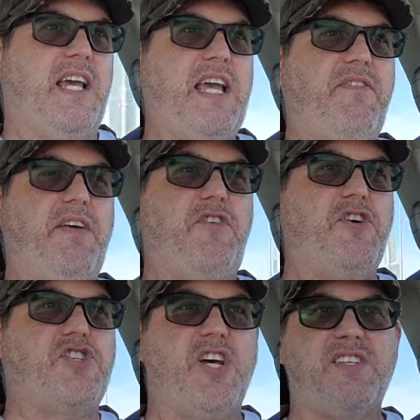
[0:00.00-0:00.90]
even if you
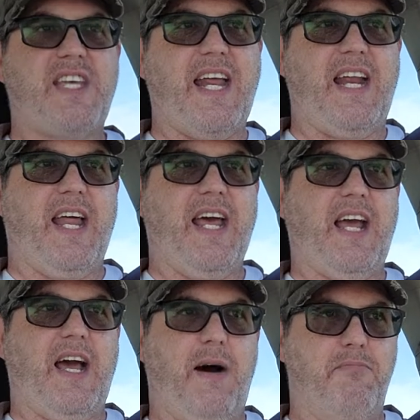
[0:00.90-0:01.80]
just get like
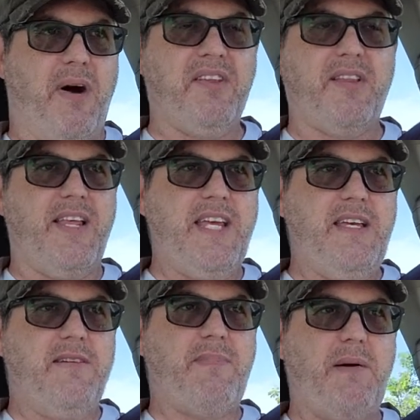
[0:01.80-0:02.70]
a monthly
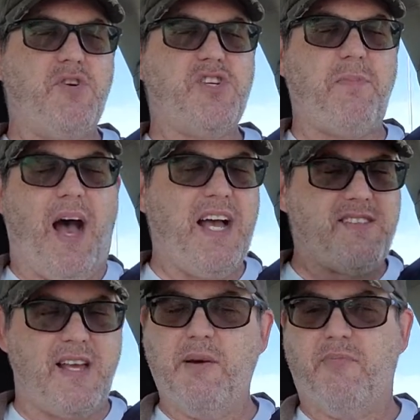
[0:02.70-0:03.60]
membership, I
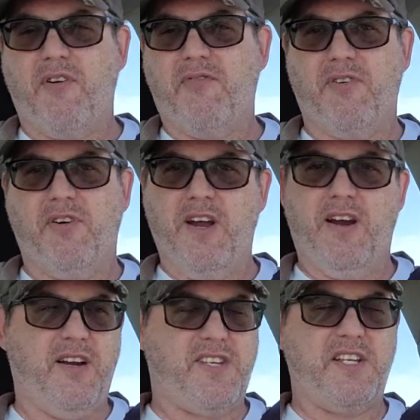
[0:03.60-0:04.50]
signed up for a full
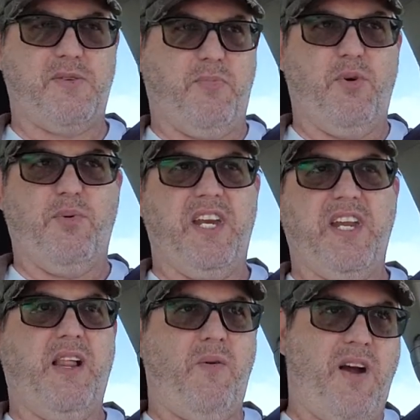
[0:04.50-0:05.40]
year because I support what the
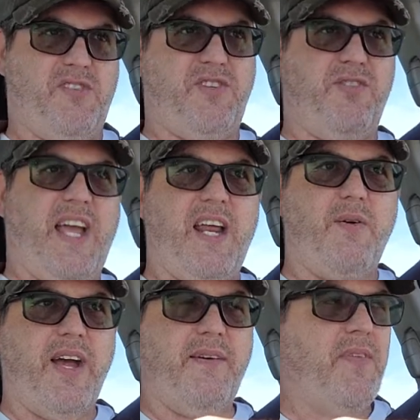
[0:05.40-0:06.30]
Daily Wire is doing
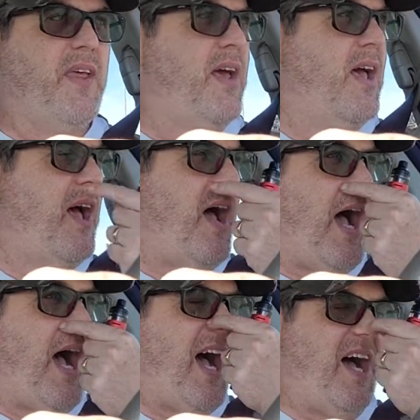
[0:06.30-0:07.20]
anyway.
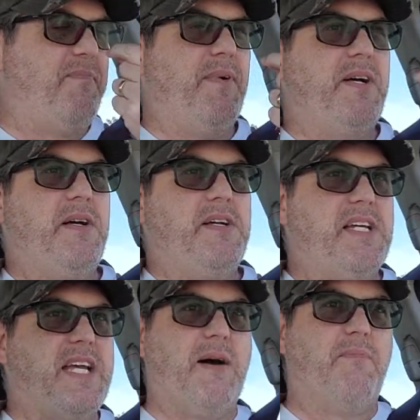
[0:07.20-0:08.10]

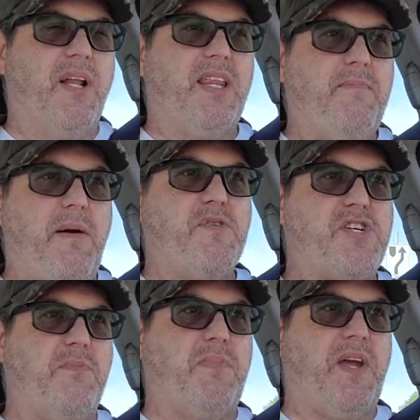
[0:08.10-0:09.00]
Um, get a monthly
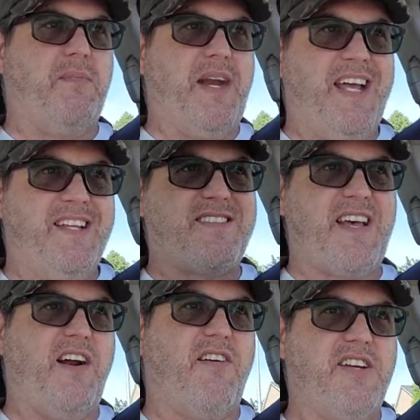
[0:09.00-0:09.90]
membership, become an
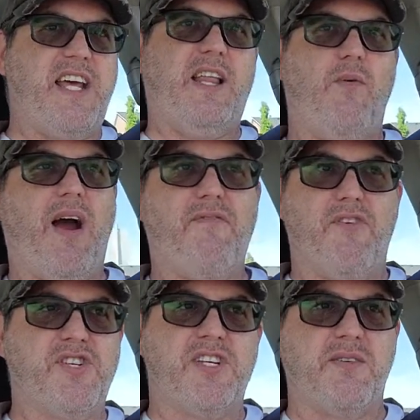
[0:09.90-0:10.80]
insider on Daily Wire
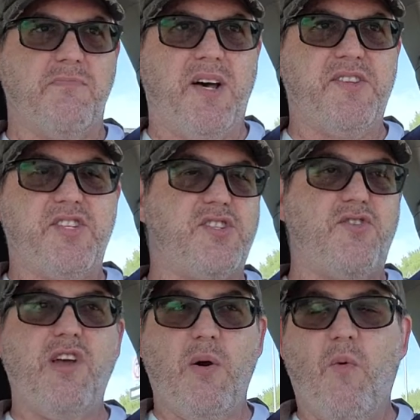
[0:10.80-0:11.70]
for just a month, just so
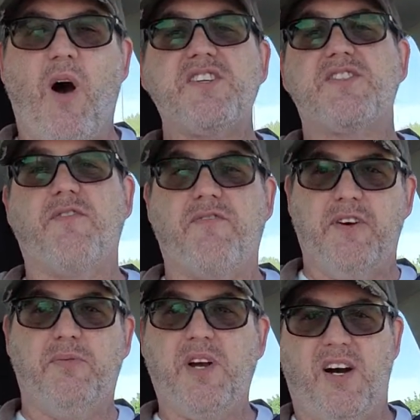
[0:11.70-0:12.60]
you can watch their
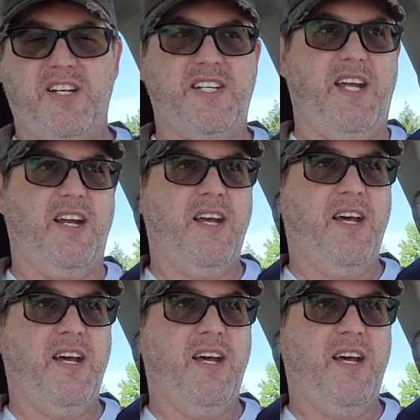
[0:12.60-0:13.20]
film content.